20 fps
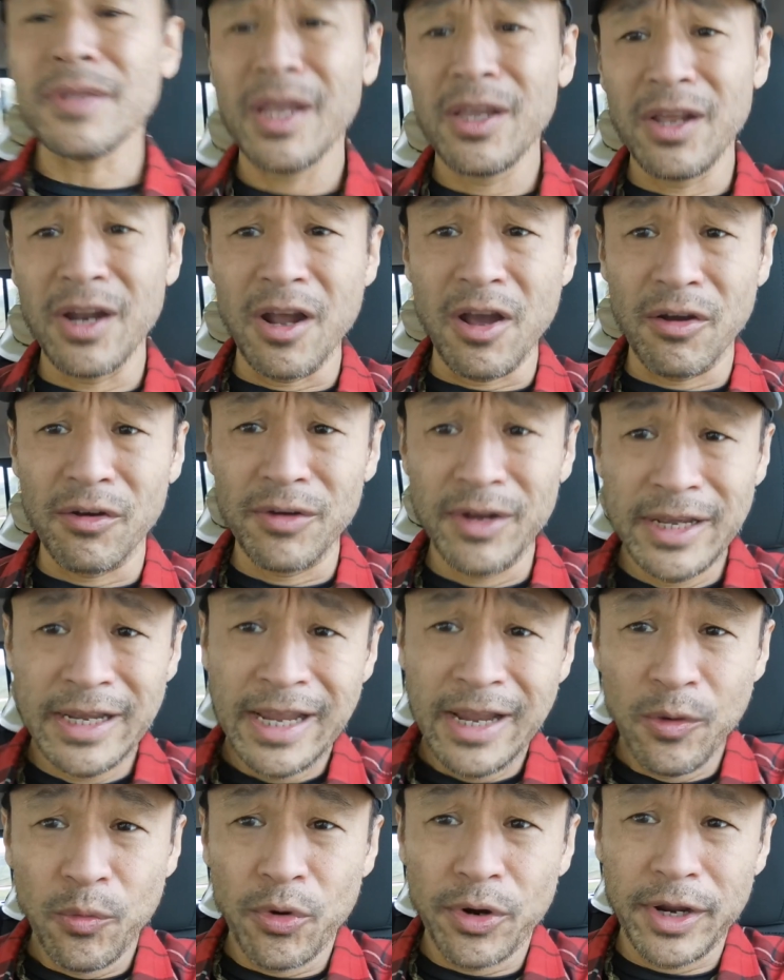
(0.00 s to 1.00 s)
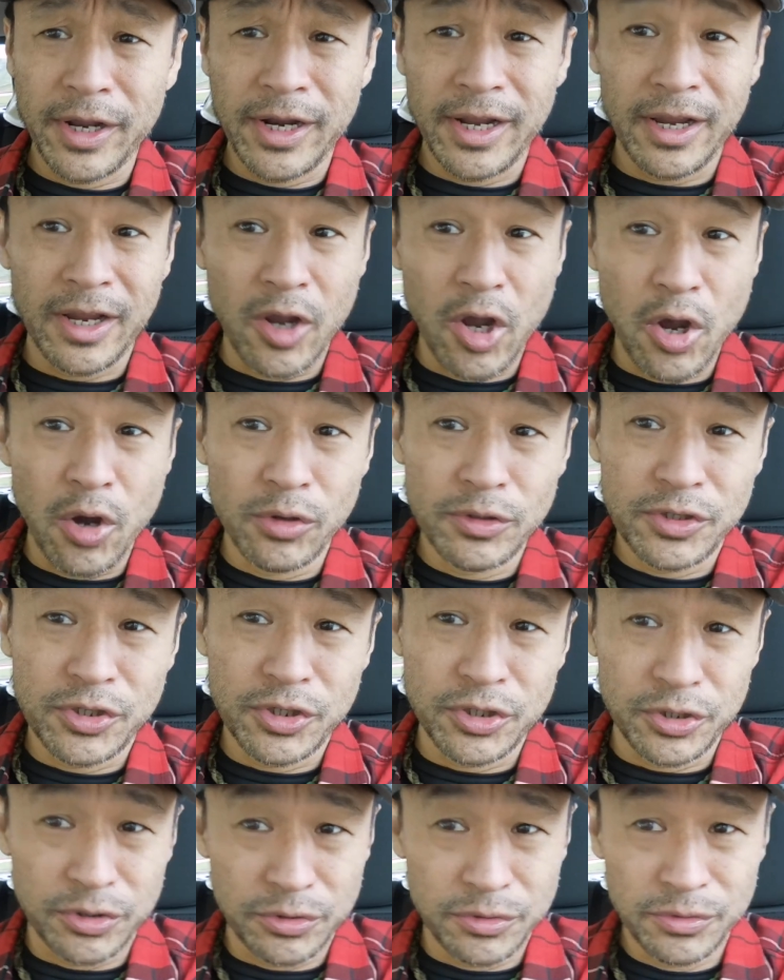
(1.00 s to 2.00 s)
you know, we're gonna go
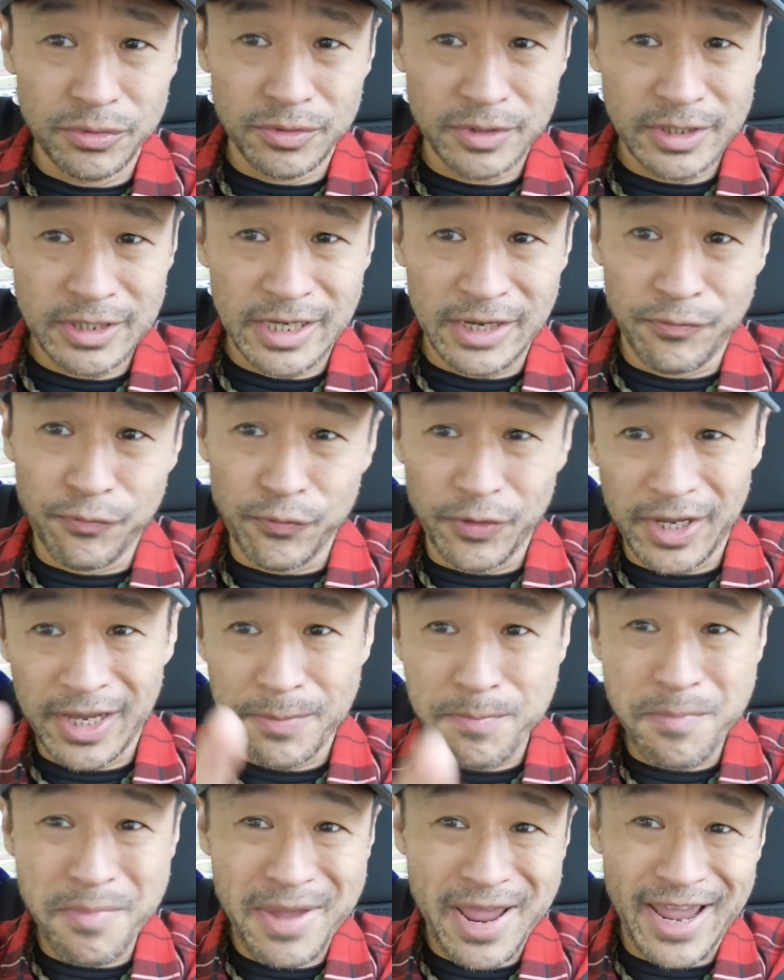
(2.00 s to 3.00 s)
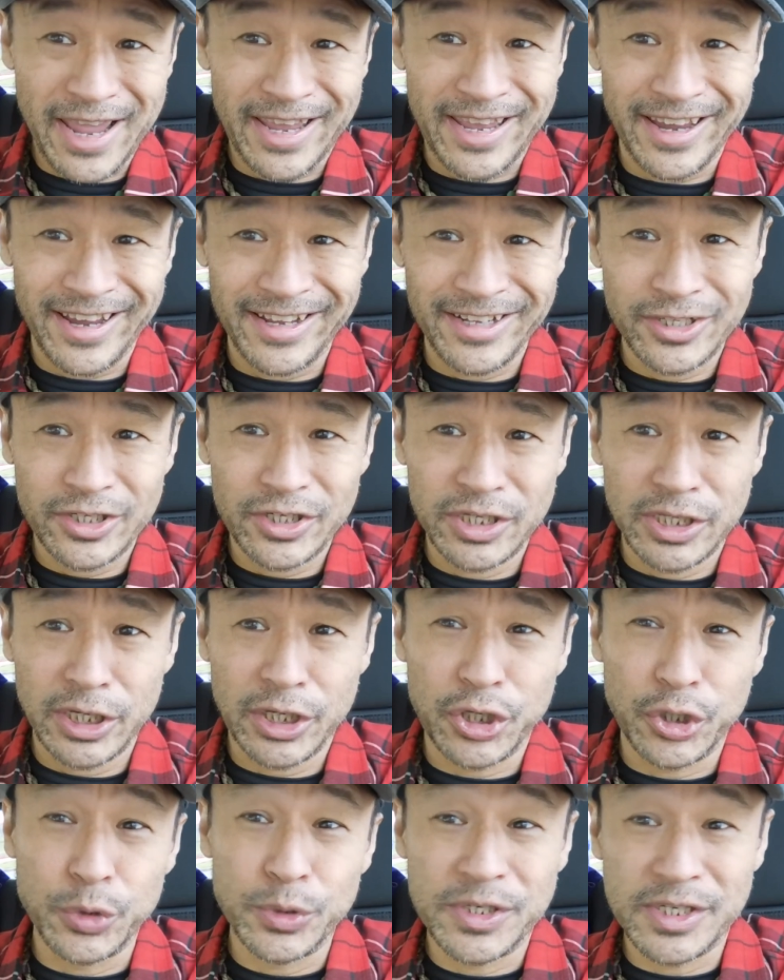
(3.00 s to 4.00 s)
to, if we can make it, to the
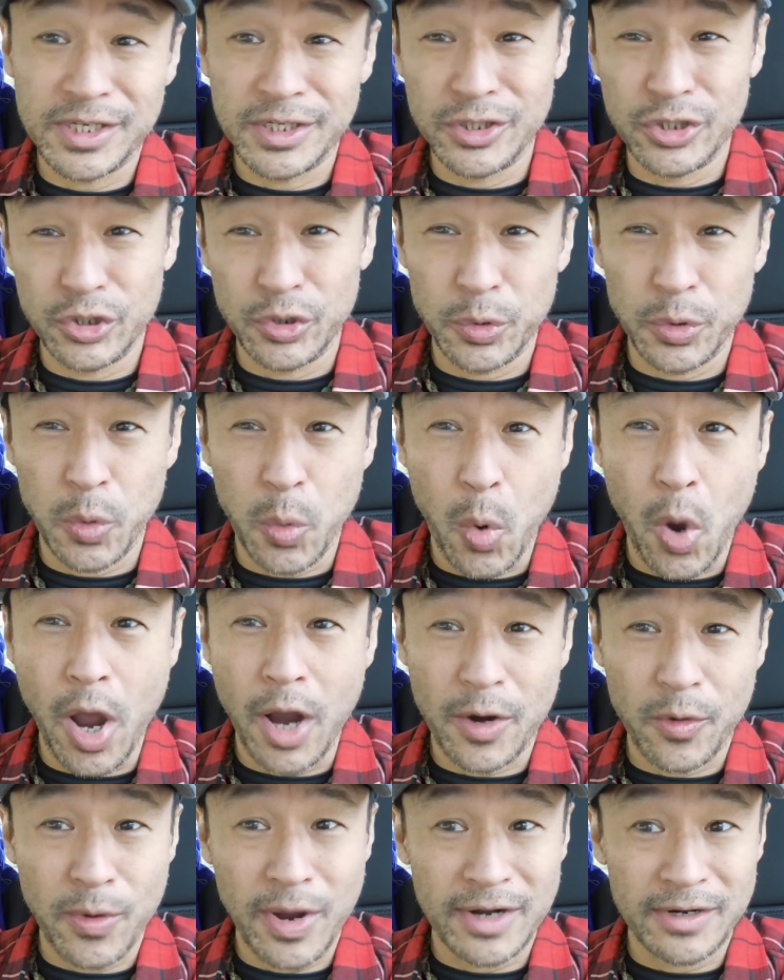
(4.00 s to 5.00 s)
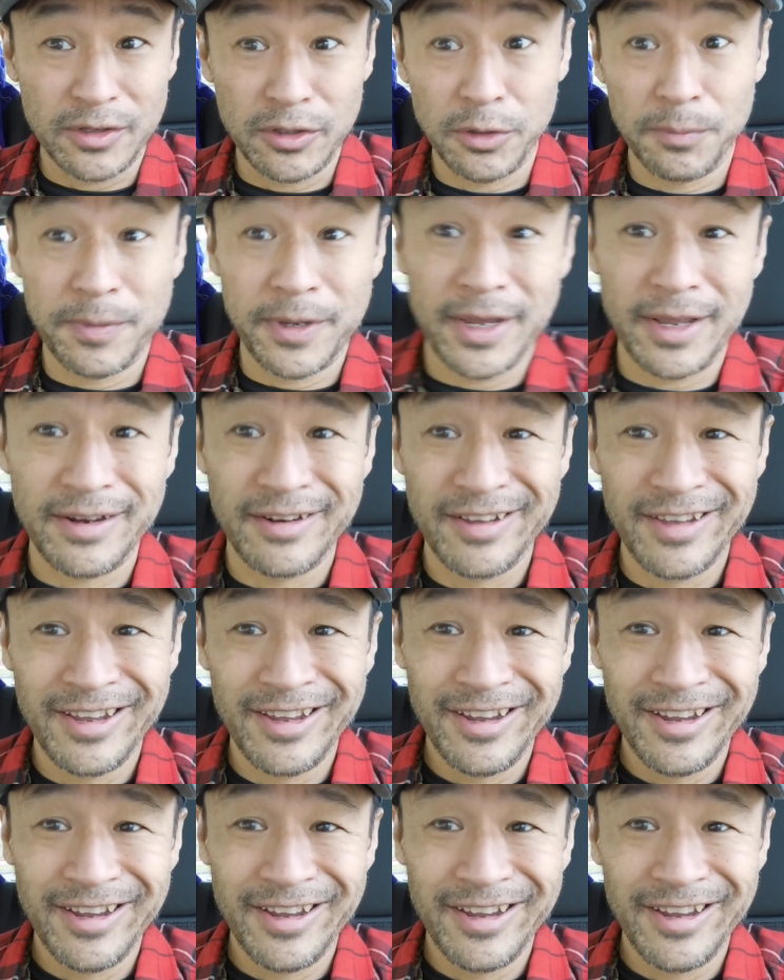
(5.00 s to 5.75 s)
Houston Zoo and walk around a little bit,